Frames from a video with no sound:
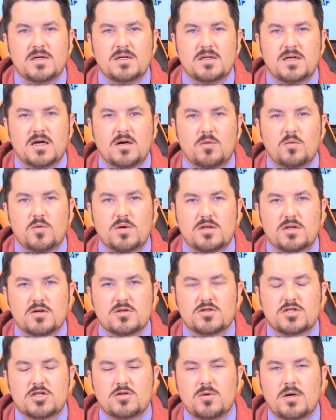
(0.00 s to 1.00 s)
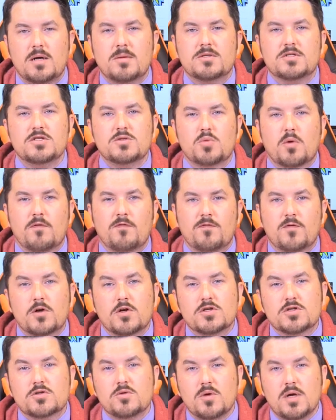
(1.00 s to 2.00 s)
Now, with those two options, we're
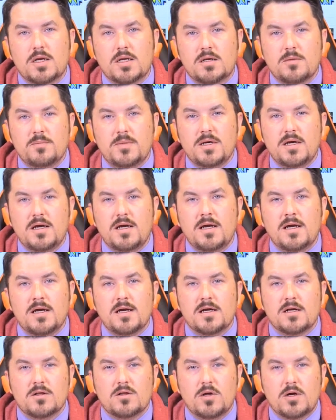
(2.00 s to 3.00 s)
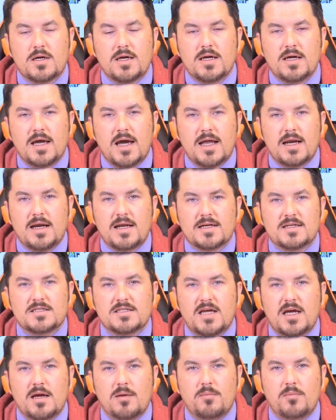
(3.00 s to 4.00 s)
first going to be looking at an
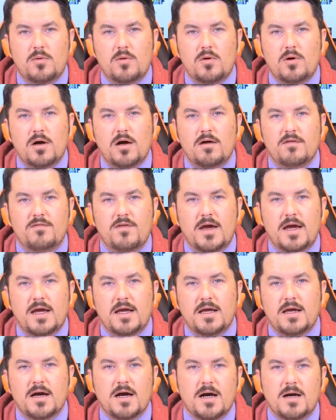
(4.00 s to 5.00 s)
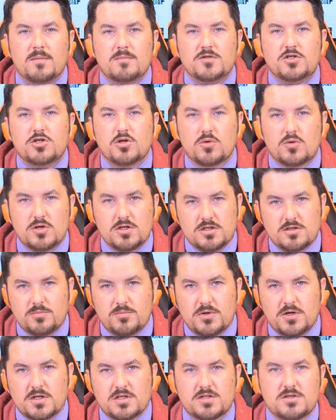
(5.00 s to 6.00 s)
example of a um, children's
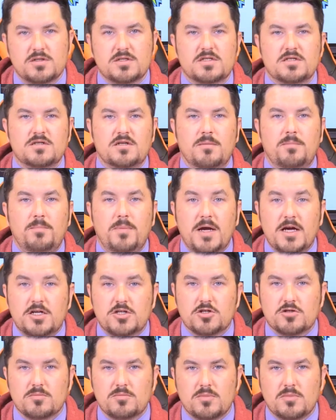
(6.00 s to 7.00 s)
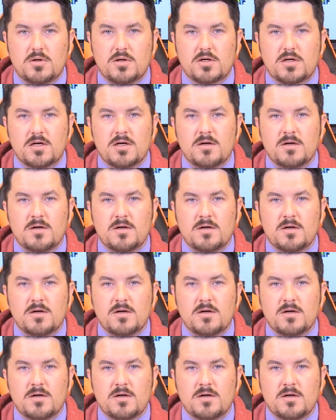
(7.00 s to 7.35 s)
book. So this is a picture book